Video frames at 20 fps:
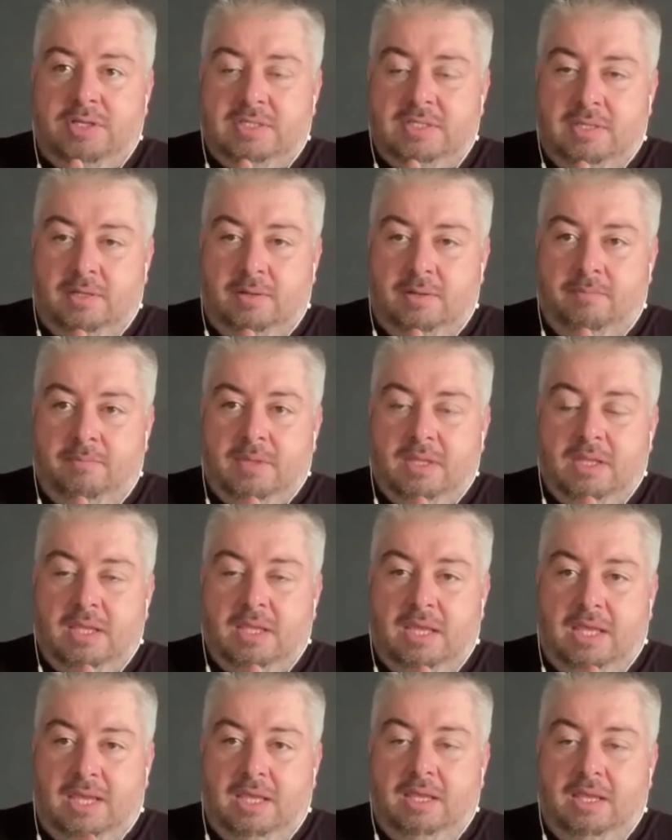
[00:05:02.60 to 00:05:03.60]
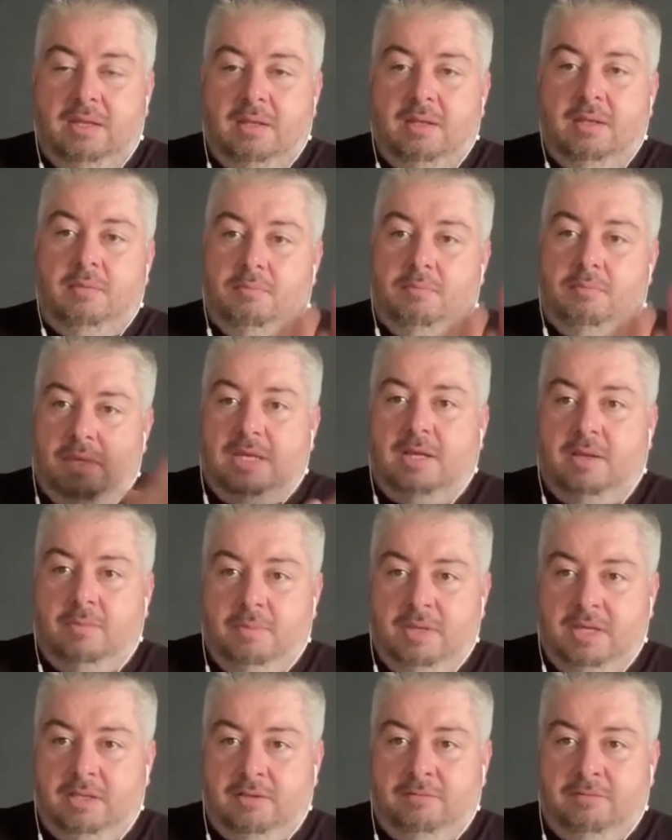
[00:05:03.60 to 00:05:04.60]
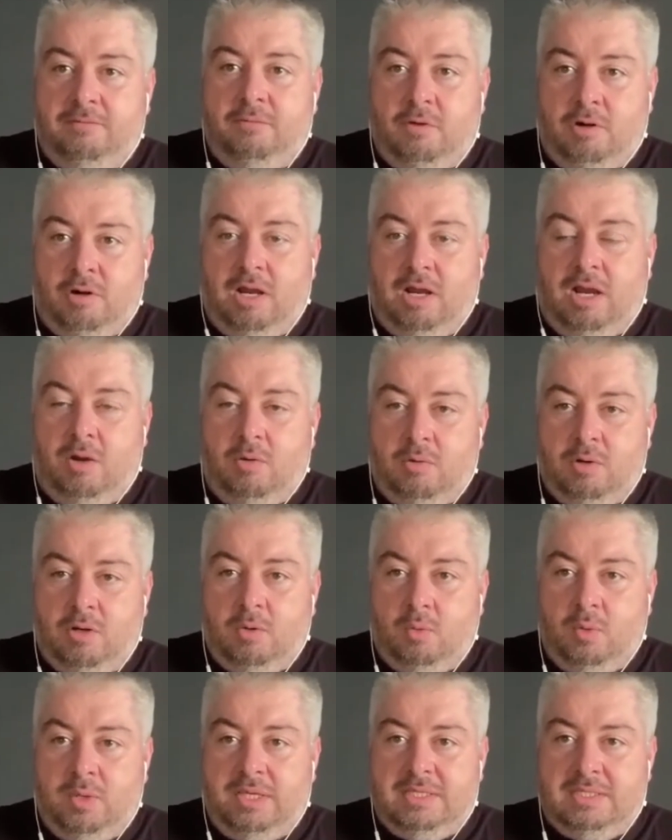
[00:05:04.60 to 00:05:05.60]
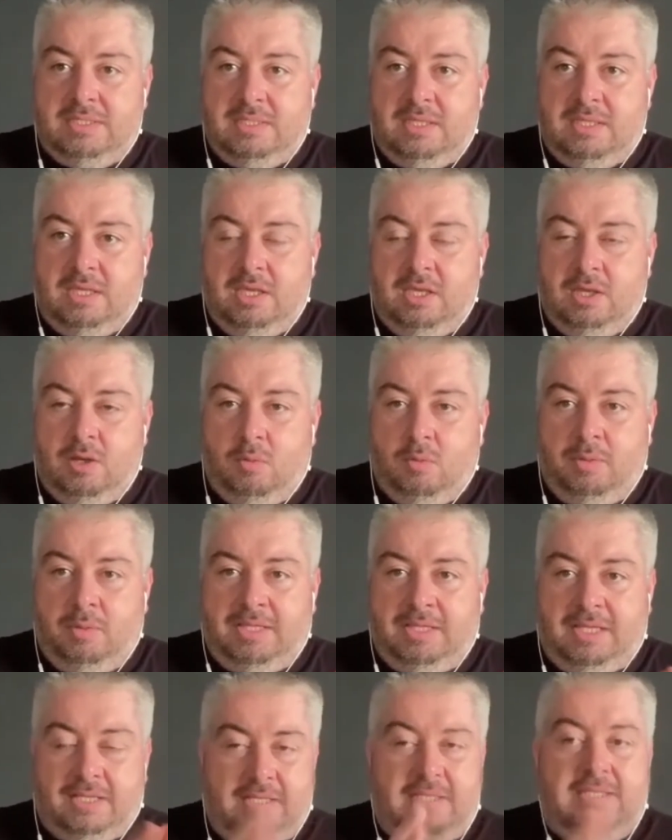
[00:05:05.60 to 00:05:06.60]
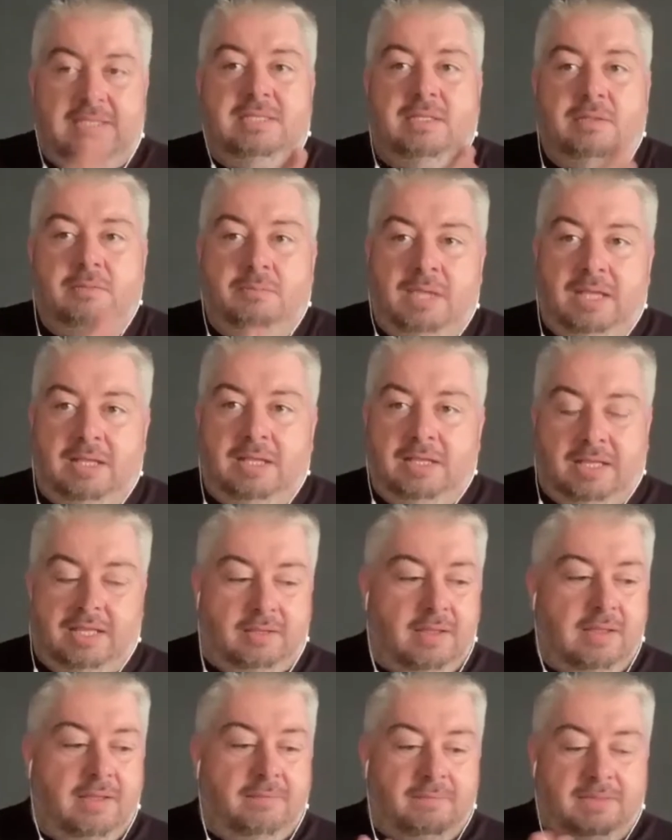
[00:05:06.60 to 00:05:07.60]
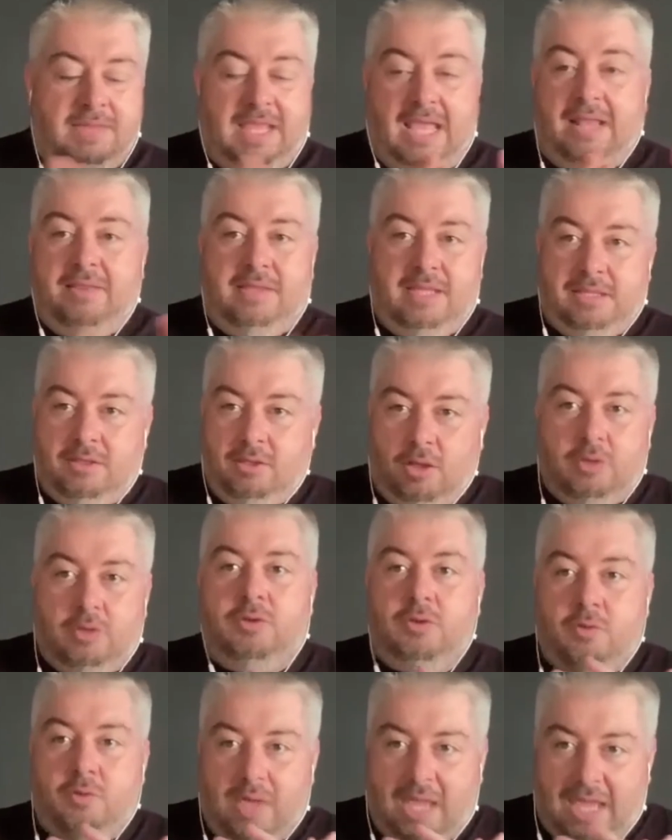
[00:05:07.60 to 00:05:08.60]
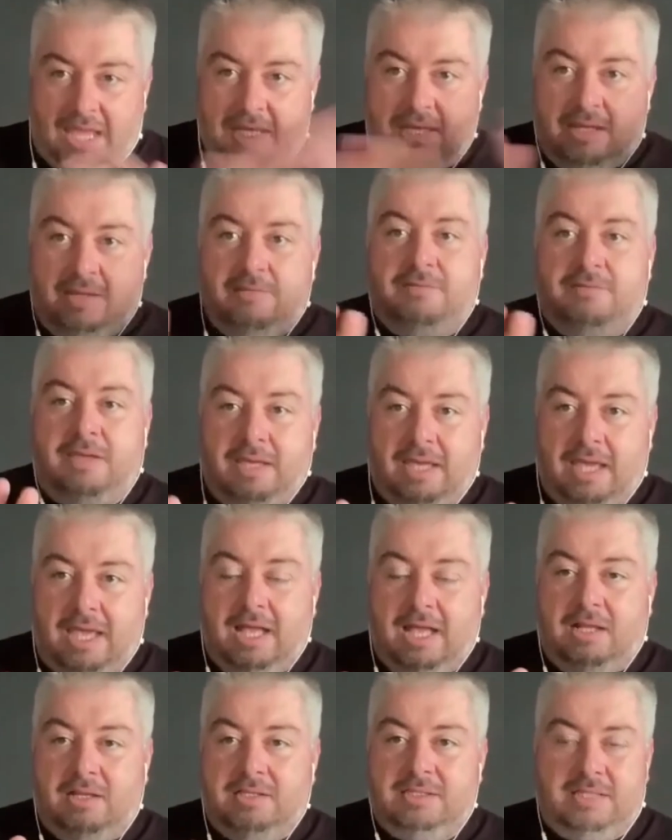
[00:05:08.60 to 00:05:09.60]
them in becoming the 4-hour-a-week CEO. But that doesn't mean that then they don't do anything else. They